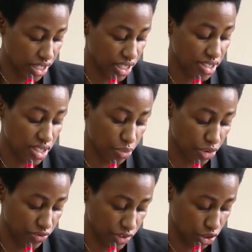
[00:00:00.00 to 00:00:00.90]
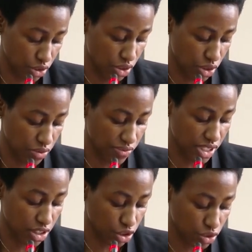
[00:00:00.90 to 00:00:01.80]
against the provisions of
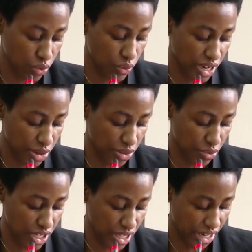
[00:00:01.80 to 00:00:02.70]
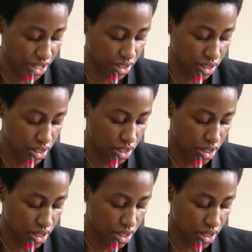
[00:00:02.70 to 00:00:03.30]
Section 139